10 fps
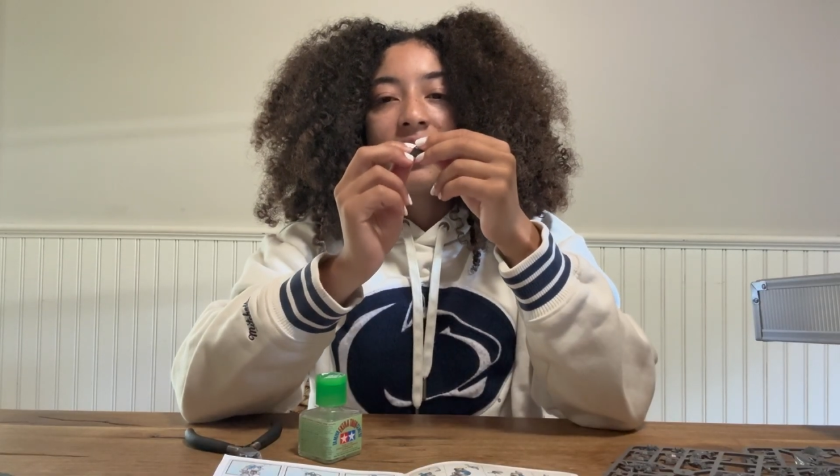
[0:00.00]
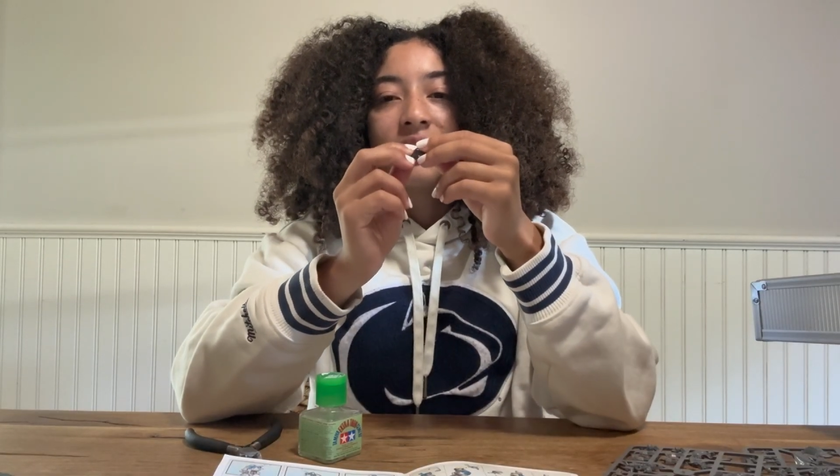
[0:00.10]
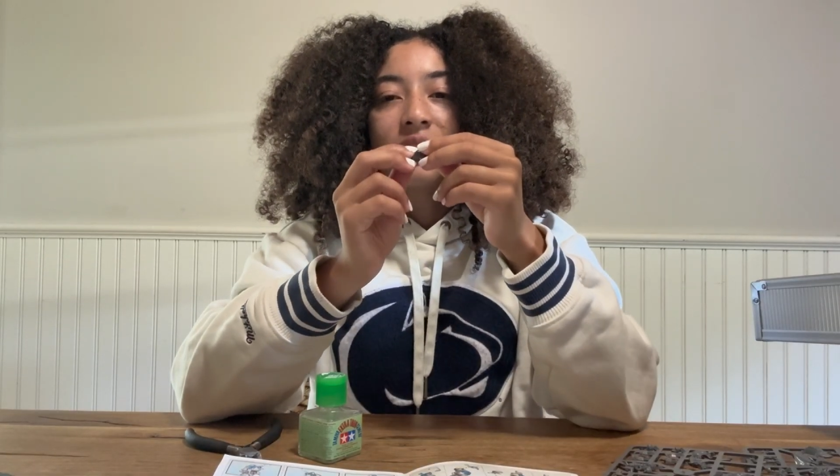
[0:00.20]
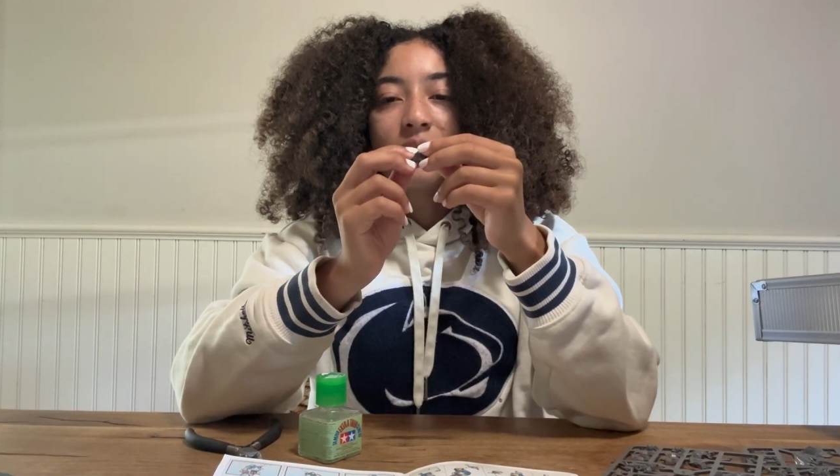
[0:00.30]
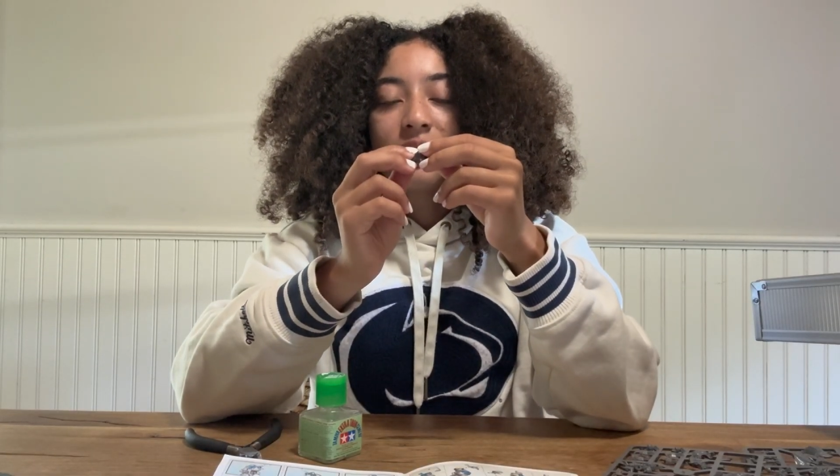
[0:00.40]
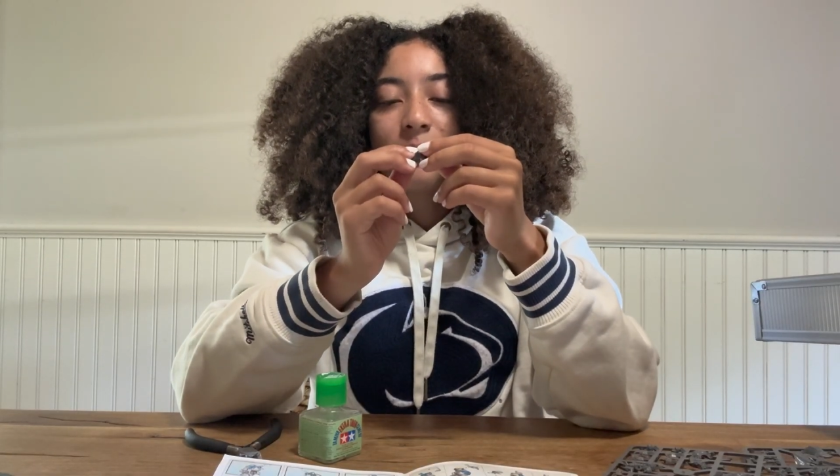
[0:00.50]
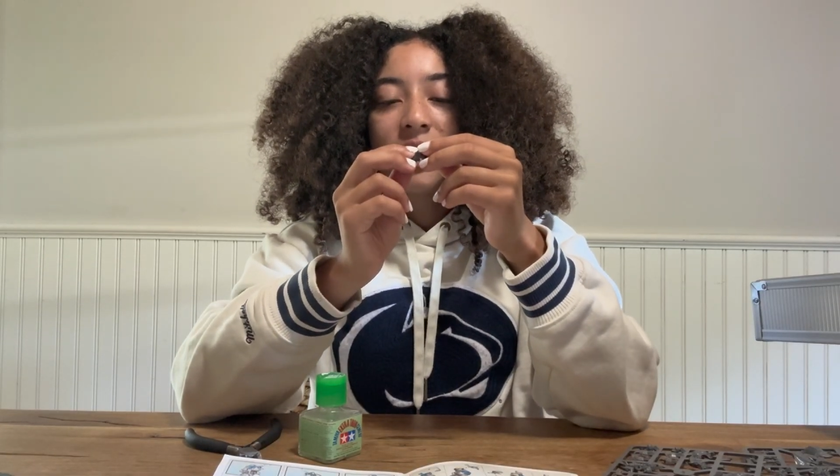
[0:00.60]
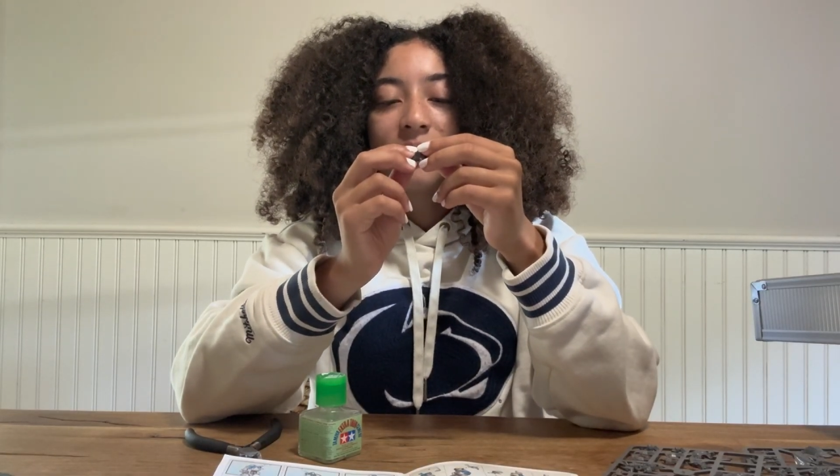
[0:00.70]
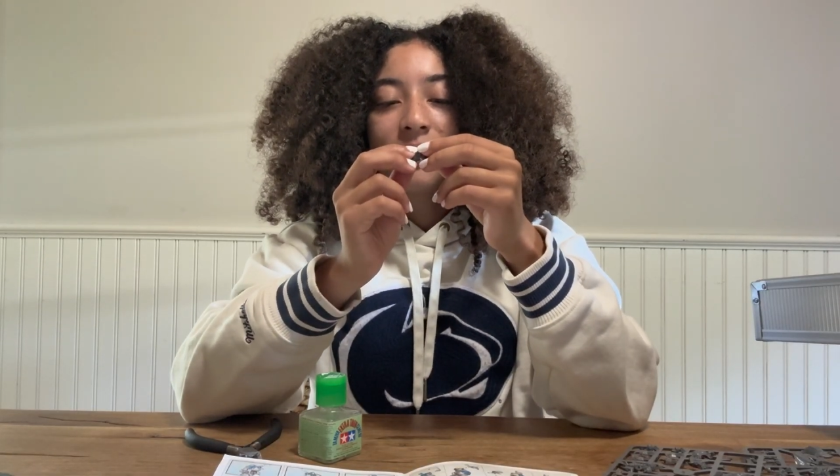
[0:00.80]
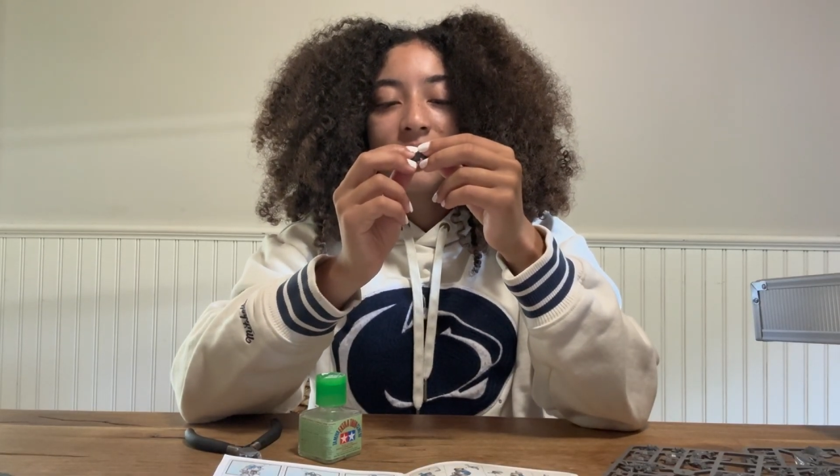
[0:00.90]
So the
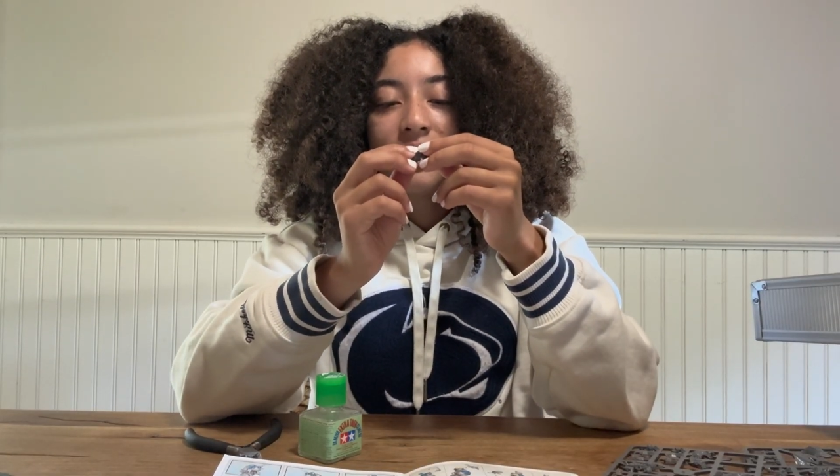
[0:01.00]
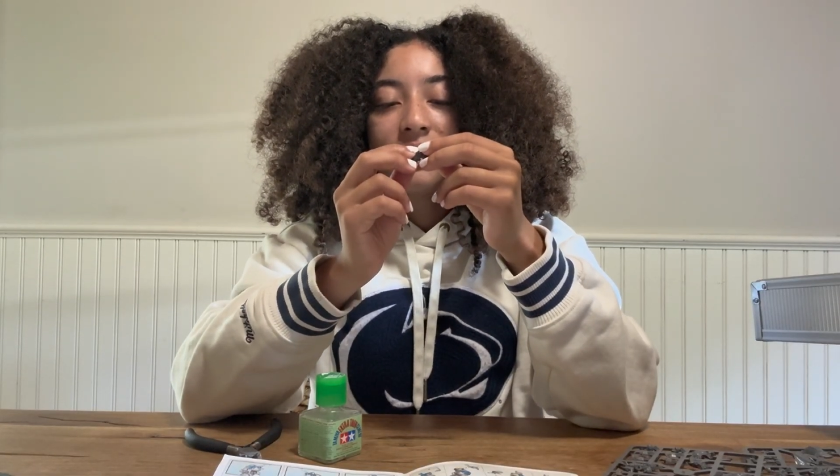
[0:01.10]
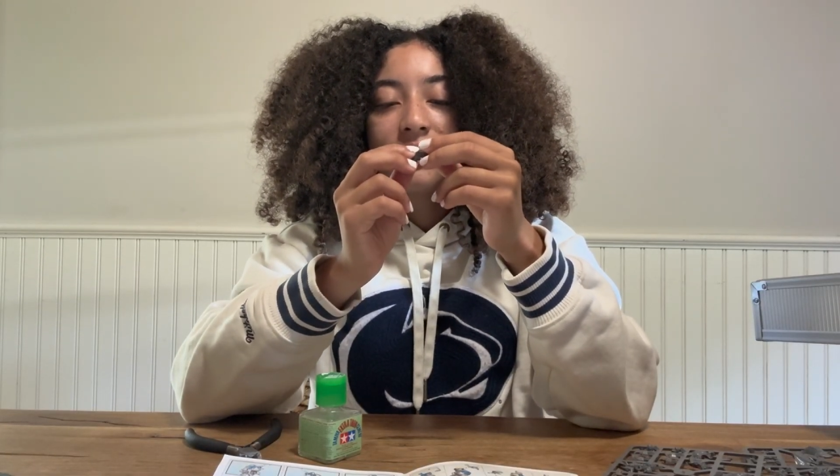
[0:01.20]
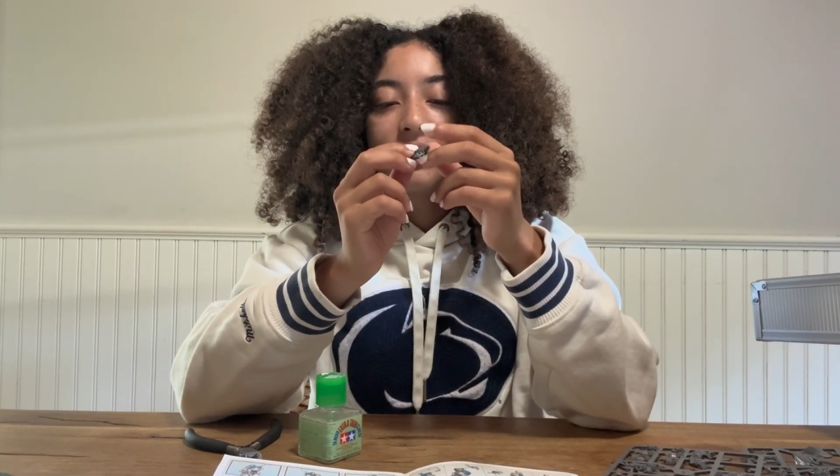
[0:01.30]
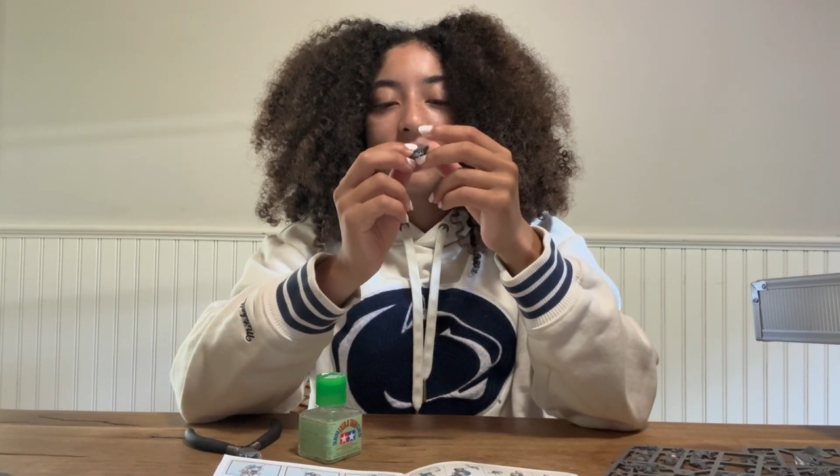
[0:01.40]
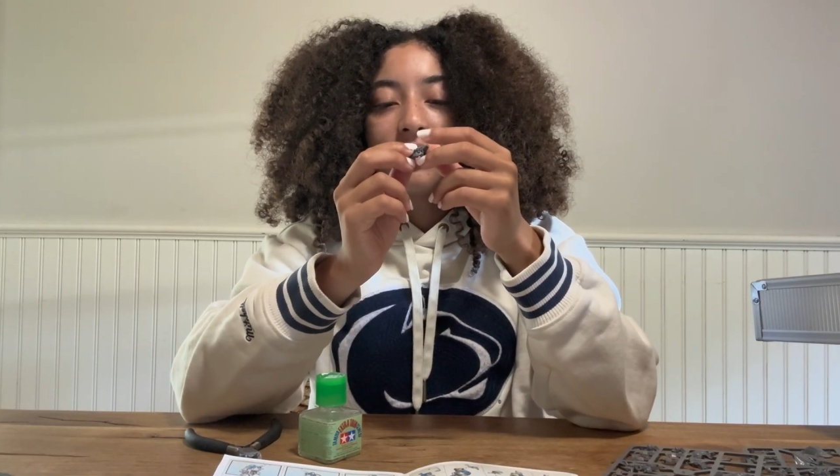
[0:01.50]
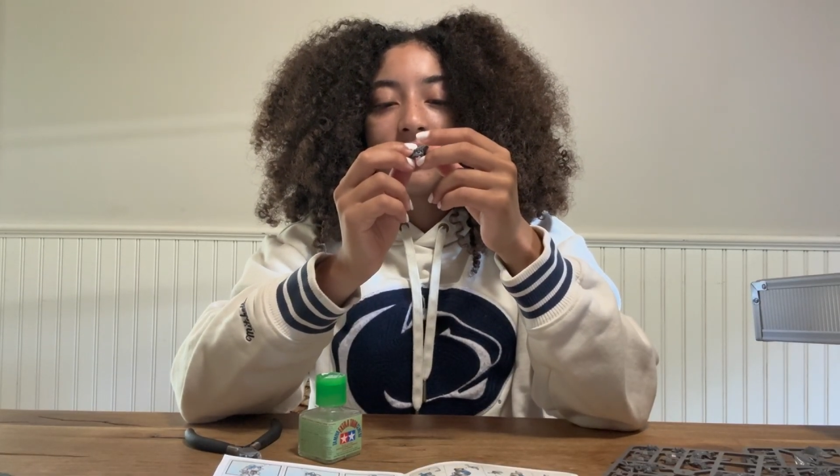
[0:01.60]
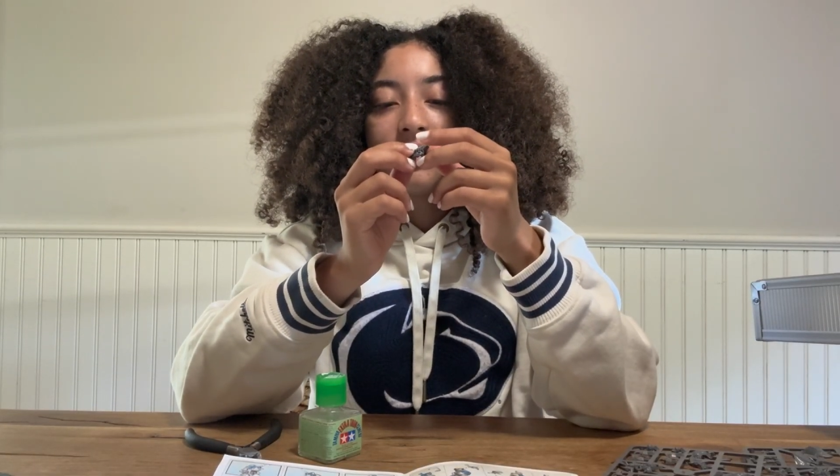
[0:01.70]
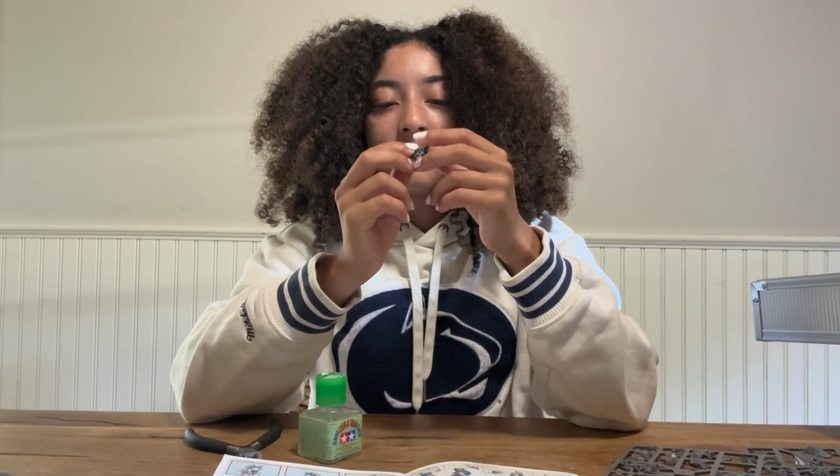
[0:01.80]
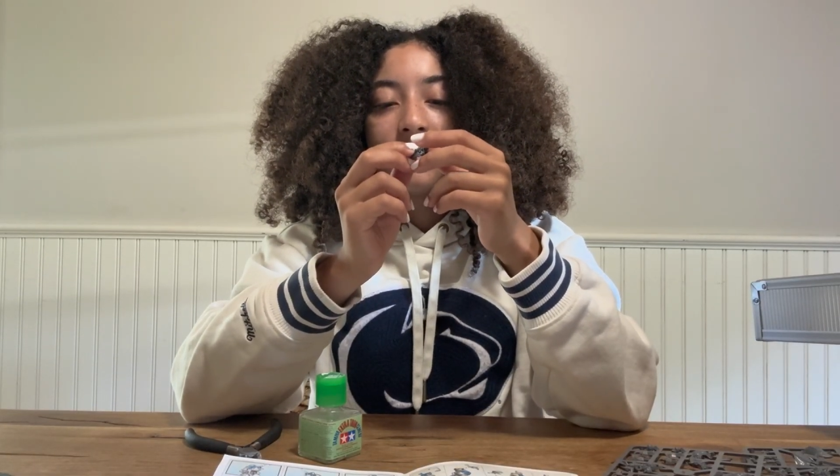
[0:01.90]
Space Marines
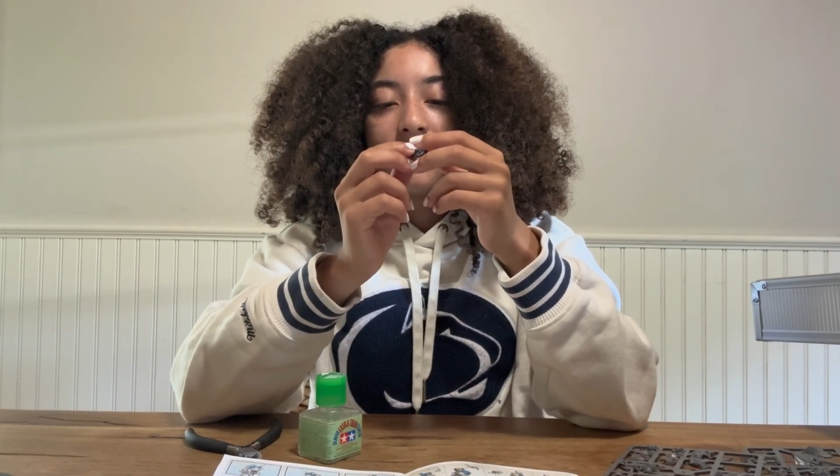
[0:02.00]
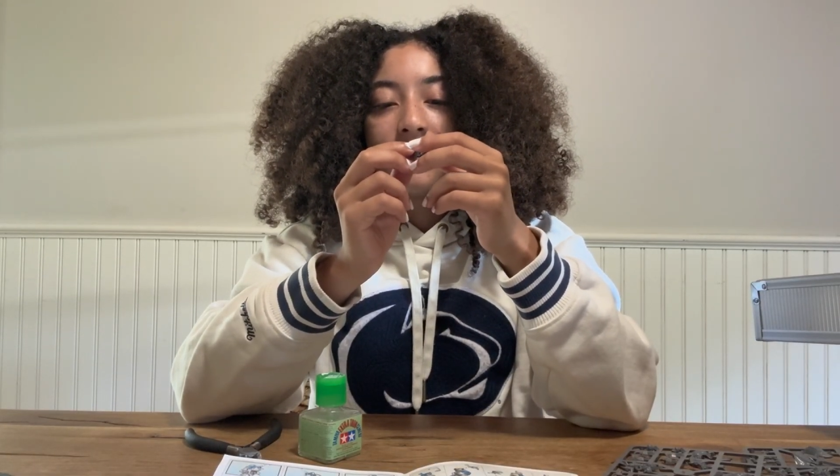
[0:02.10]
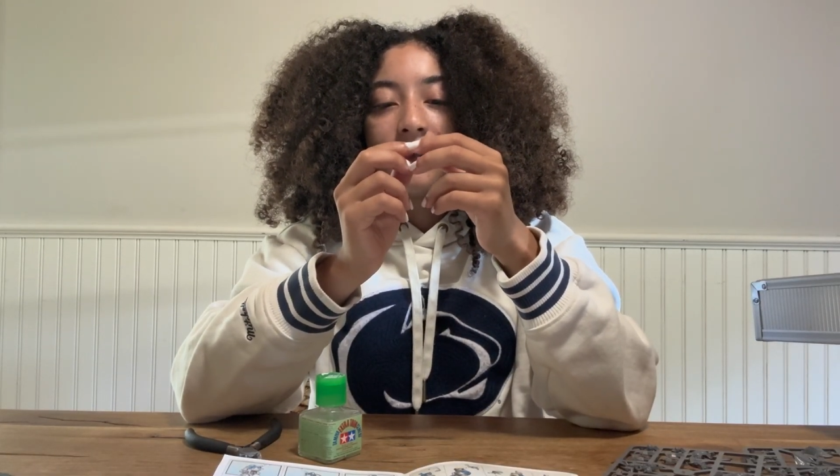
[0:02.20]
are,